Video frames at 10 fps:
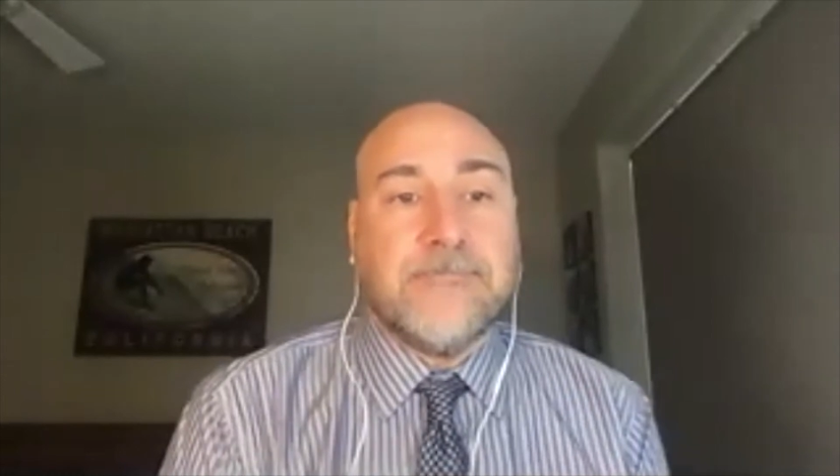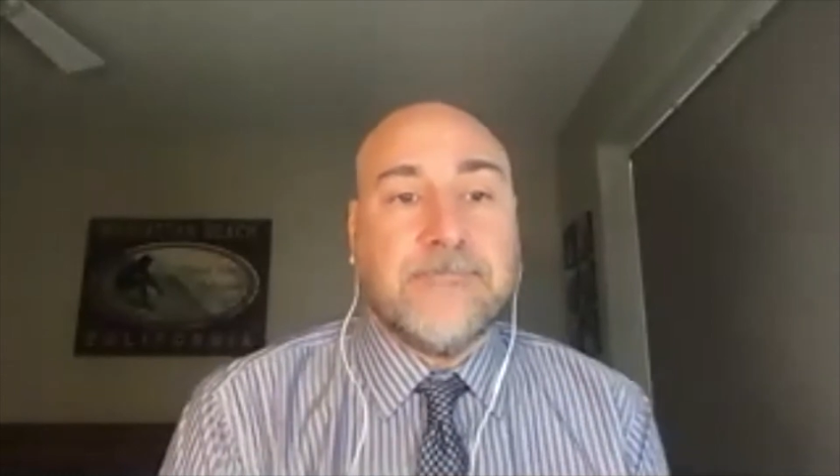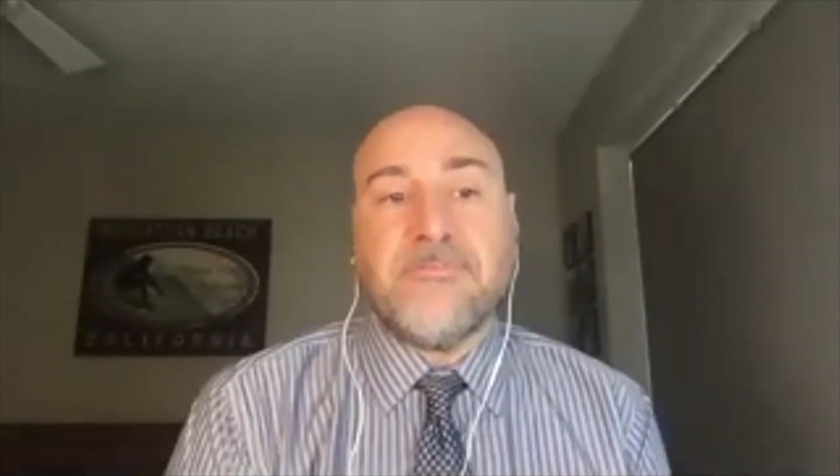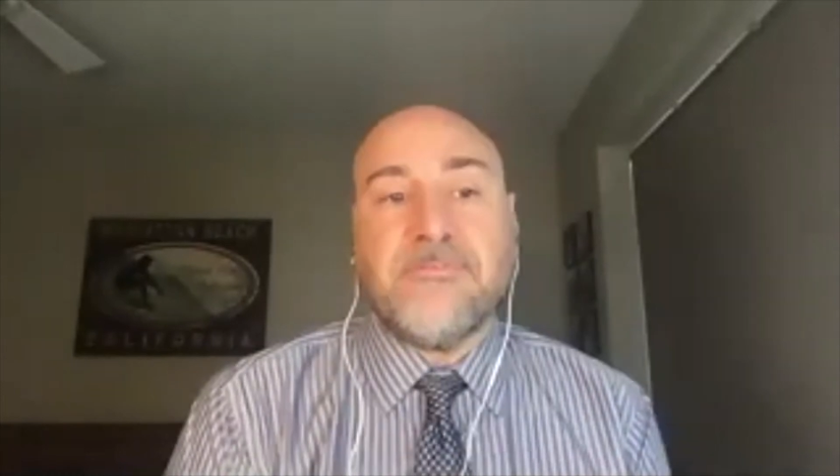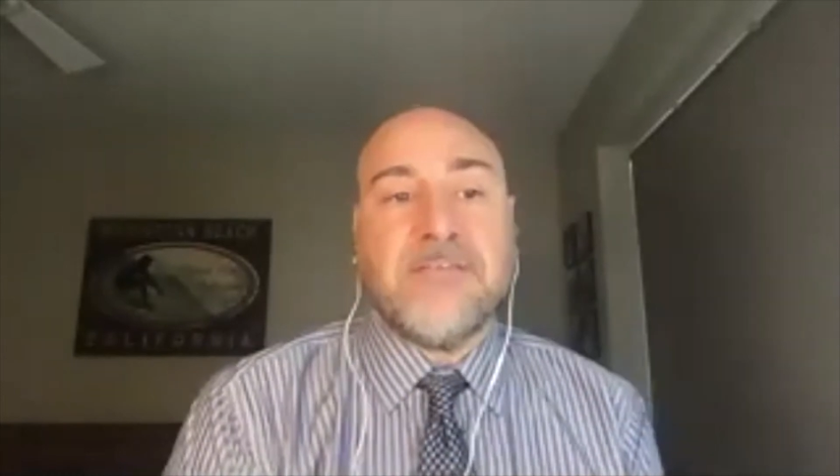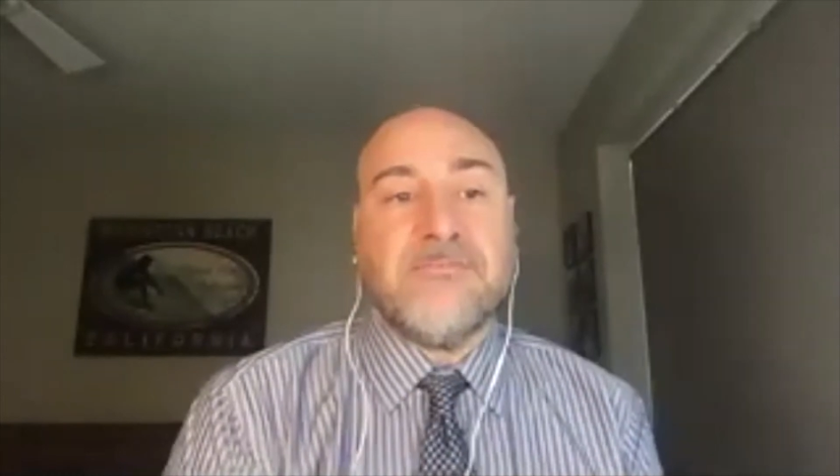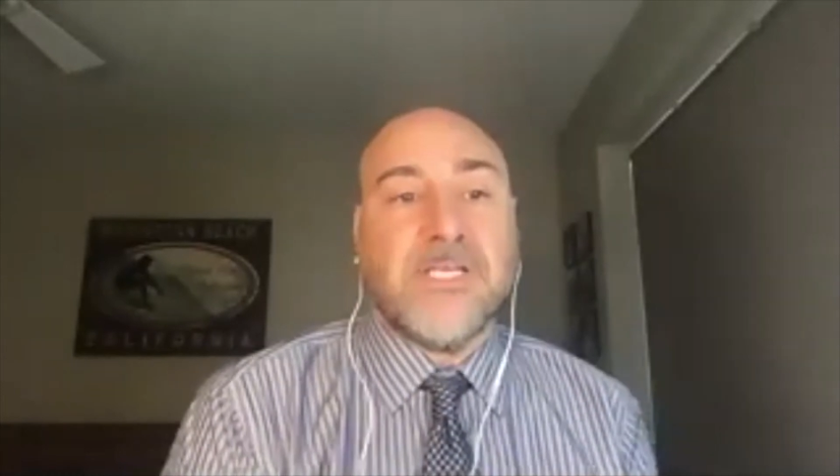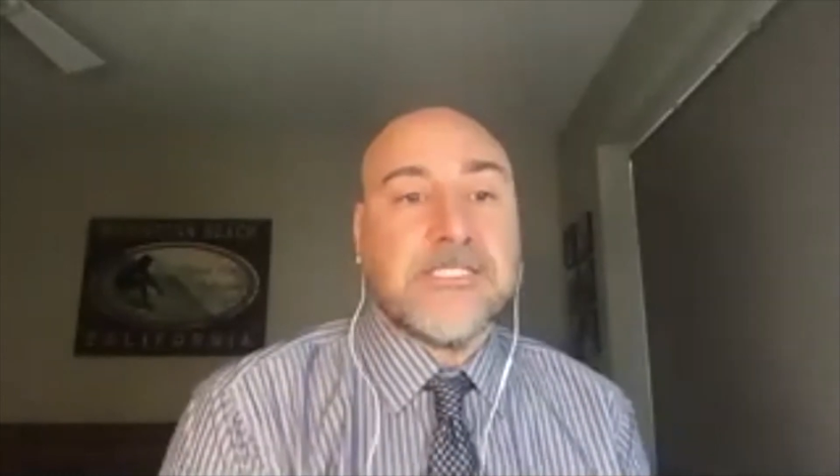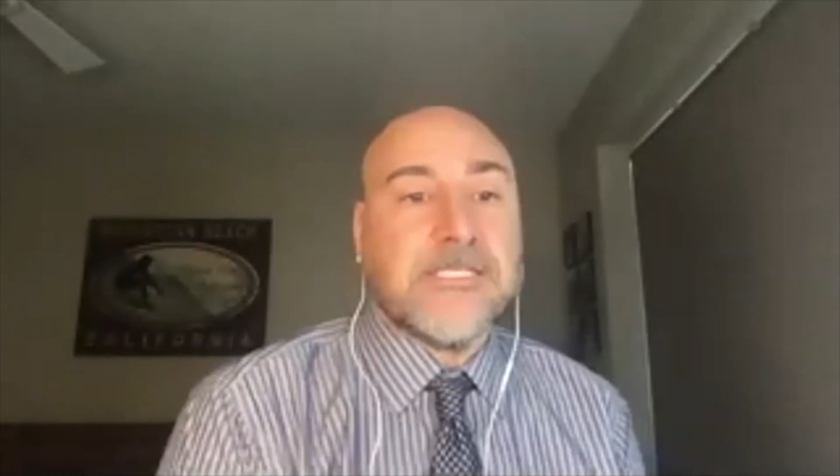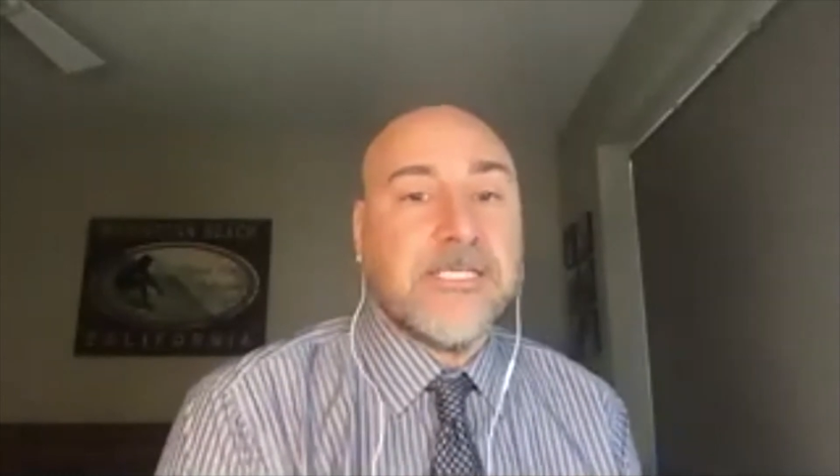That's what step
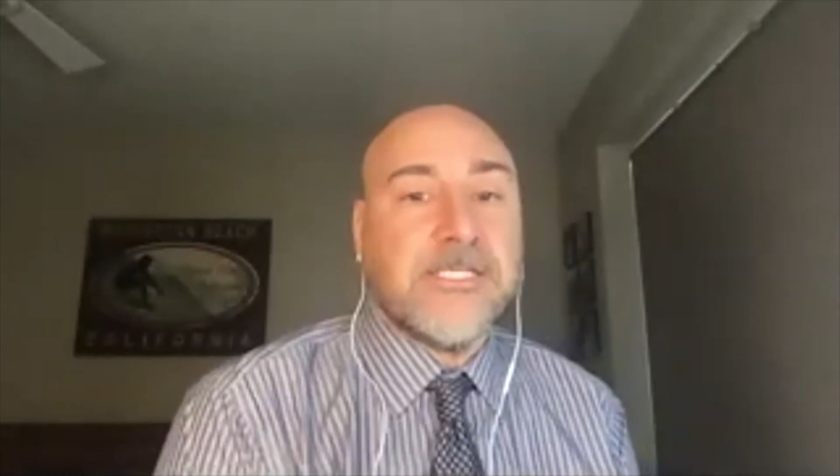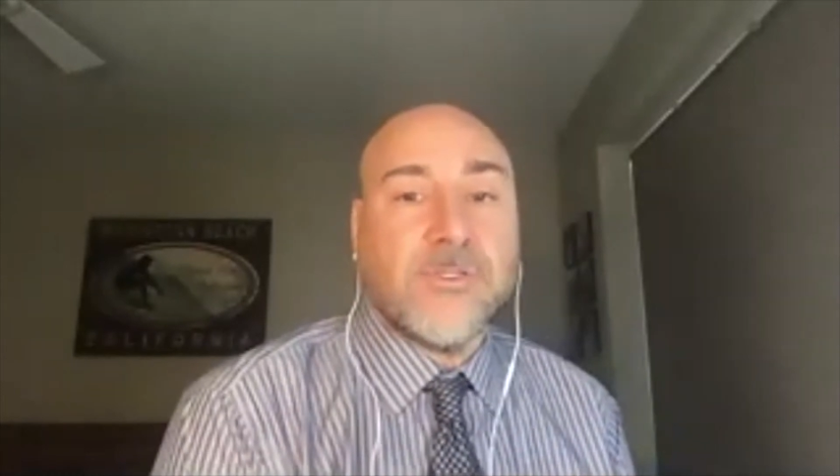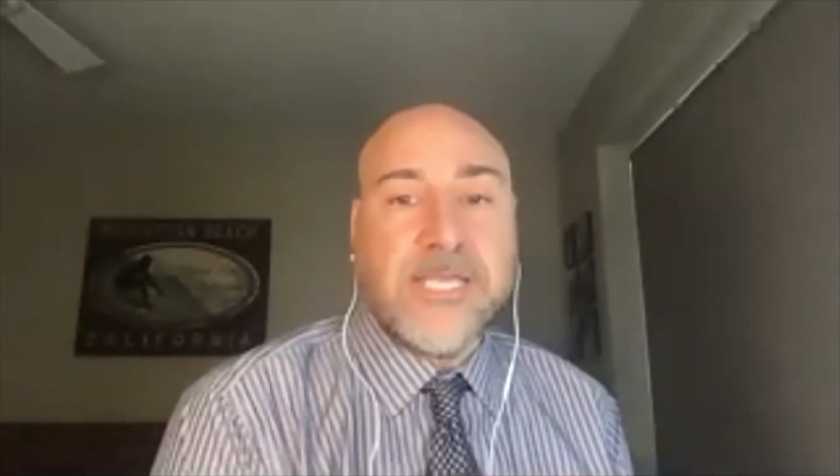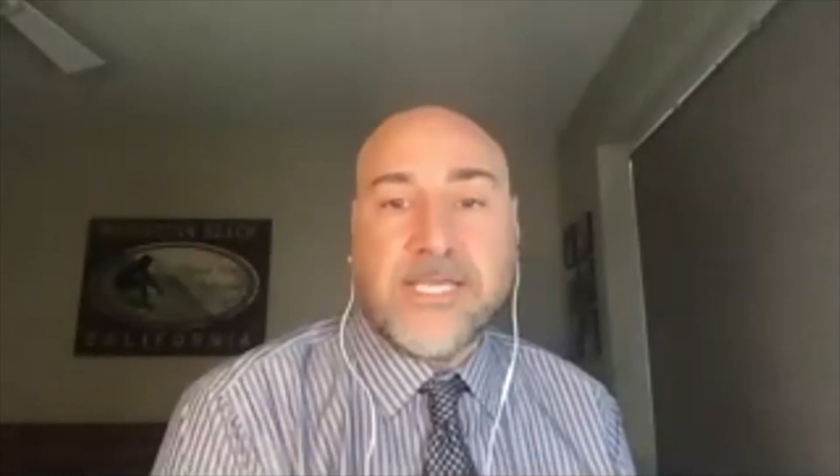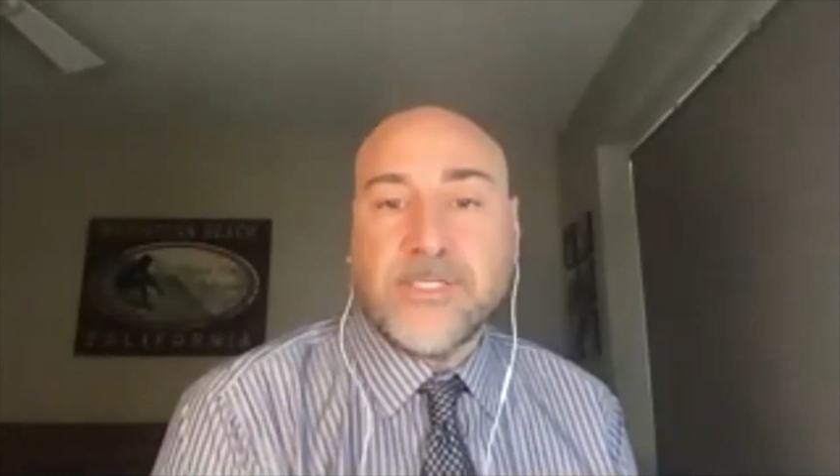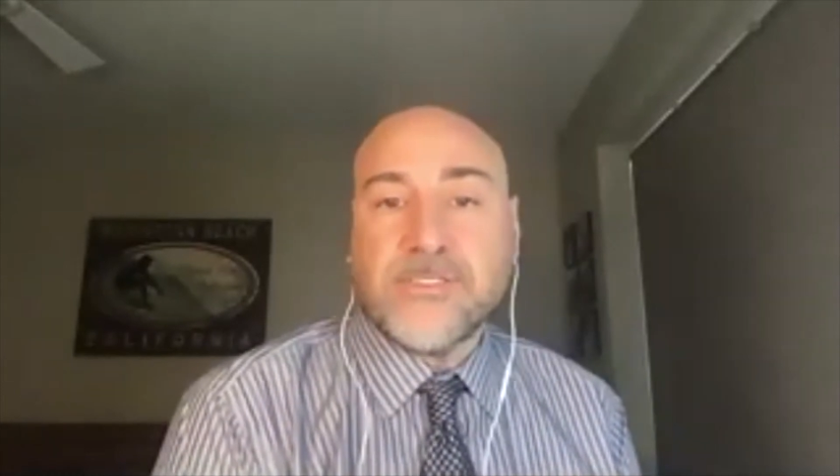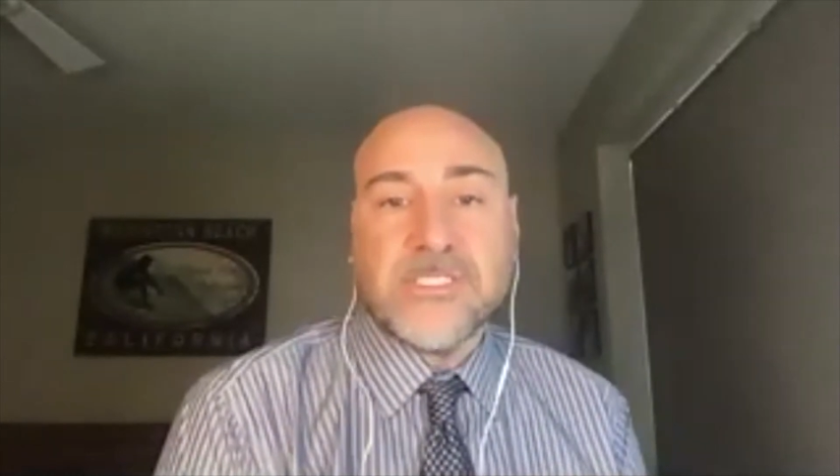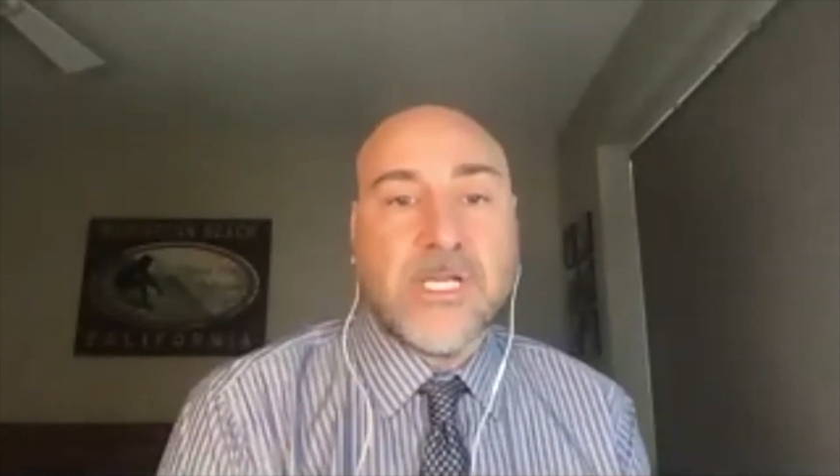5 does. And so, yeah,